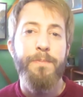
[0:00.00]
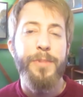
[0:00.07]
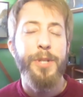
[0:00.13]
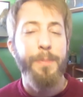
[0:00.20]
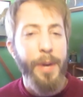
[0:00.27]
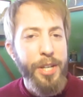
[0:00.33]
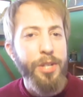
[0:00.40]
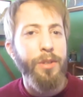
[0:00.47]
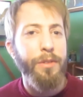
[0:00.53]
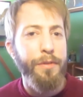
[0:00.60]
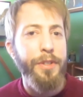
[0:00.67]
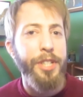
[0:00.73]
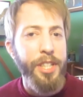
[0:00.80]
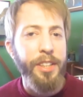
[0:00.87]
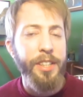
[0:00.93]
special
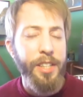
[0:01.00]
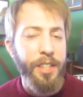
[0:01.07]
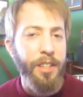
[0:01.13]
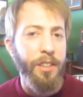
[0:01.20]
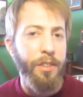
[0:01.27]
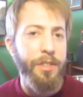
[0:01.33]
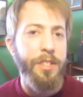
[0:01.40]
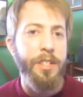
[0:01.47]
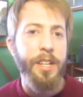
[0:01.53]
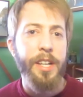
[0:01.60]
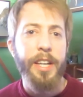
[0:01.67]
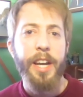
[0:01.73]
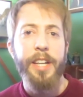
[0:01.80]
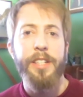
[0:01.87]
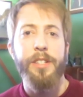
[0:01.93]
fertility cults
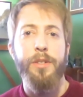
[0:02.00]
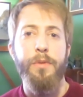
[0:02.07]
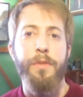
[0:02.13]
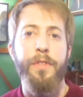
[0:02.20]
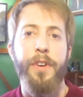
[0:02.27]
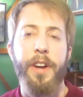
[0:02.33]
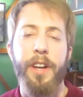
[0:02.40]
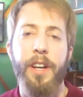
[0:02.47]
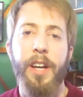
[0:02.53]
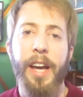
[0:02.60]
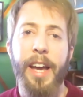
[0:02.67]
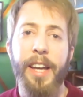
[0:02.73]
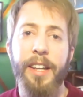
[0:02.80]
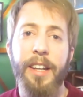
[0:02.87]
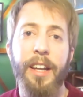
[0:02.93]
dedicated to Freyja
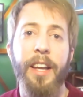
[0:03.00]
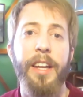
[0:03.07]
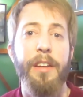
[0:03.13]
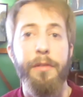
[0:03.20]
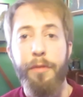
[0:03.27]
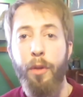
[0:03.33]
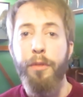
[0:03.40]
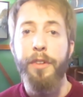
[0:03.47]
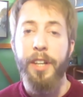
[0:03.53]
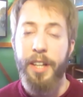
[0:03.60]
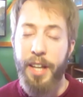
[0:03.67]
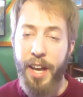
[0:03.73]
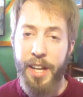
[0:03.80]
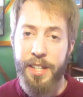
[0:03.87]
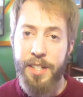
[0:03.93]
and involving
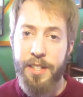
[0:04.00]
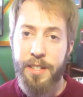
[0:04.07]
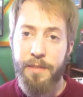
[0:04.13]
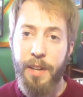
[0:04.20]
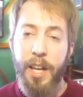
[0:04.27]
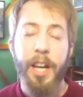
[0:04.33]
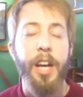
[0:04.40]
cats.